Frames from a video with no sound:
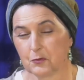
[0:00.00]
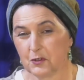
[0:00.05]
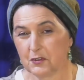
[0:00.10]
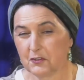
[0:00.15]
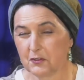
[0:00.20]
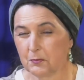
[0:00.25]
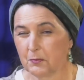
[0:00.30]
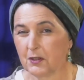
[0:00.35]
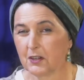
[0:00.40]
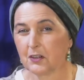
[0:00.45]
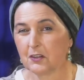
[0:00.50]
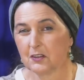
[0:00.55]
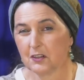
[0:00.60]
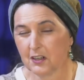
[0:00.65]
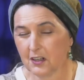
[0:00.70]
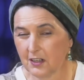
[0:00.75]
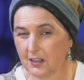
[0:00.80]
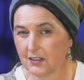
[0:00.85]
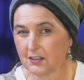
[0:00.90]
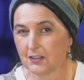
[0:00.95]
We've spent a
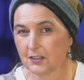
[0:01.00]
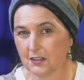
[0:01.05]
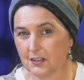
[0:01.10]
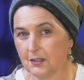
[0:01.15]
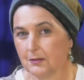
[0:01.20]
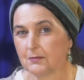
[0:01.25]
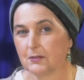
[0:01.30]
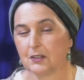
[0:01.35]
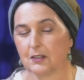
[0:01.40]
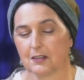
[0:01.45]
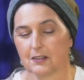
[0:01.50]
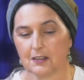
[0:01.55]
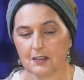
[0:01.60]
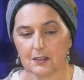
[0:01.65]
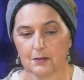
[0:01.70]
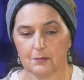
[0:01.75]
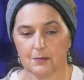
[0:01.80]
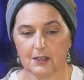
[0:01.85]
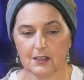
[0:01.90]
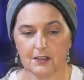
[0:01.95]
lot of time talking
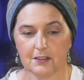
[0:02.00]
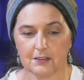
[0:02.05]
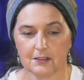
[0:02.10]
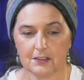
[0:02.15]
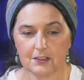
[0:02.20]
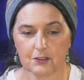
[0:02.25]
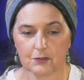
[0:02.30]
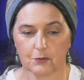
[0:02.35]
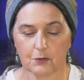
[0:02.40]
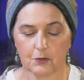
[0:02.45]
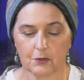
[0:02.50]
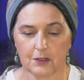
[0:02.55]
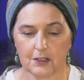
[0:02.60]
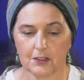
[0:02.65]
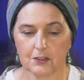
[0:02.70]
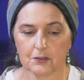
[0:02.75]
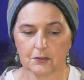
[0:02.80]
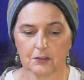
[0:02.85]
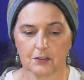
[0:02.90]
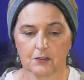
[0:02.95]
about these four
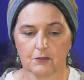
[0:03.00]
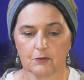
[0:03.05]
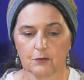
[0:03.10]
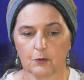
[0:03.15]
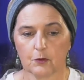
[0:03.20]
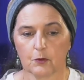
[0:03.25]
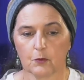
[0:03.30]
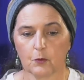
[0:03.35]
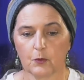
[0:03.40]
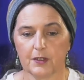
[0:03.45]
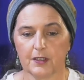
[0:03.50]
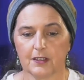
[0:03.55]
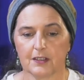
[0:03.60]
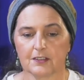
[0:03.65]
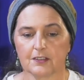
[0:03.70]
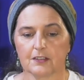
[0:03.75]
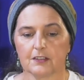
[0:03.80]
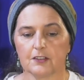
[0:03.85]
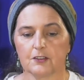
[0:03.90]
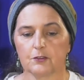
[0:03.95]
angels and four
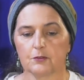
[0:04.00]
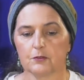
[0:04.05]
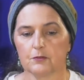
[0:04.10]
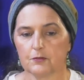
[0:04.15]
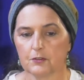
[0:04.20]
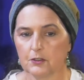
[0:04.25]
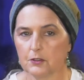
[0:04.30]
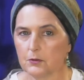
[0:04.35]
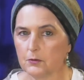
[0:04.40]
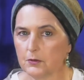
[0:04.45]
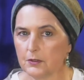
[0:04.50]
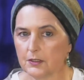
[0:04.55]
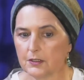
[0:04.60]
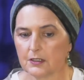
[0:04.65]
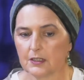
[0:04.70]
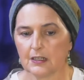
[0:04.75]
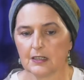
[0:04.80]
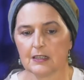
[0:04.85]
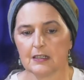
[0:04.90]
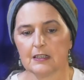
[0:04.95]
winds. Let's review
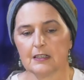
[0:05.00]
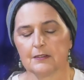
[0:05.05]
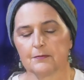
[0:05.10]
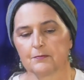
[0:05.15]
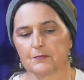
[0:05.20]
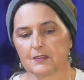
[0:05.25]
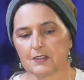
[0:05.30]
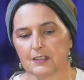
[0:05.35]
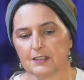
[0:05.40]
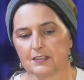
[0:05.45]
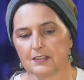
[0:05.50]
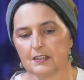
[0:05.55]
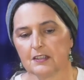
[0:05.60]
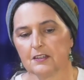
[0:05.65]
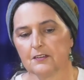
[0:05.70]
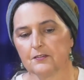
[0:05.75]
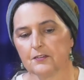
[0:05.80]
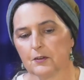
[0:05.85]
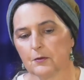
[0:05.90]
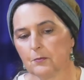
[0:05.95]
it to see
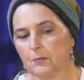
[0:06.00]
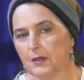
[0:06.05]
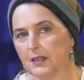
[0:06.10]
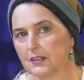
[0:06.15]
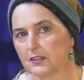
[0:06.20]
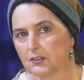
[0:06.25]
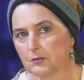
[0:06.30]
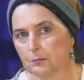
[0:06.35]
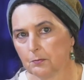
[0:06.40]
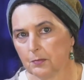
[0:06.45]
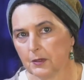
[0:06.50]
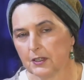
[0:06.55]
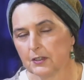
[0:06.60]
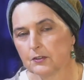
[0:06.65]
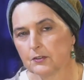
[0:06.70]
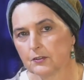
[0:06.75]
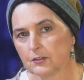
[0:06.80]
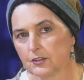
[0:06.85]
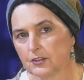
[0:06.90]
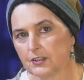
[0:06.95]
if it makes
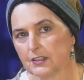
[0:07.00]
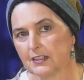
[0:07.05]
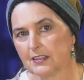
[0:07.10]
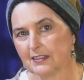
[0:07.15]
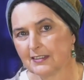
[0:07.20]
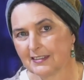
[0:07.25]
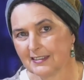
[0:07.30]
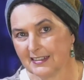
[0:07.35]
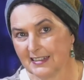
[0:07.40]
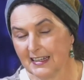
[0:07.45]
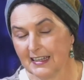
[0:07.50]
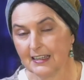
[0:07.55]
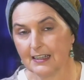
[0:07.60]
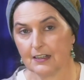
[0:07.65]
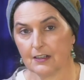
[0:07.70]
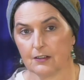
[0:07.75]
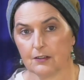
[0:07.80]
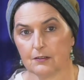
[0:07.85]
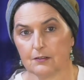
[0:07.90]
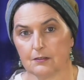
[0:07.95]
better sense
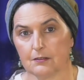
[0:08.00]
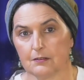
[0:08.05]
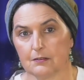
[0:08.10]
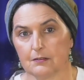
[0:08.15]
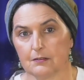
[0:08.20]
now.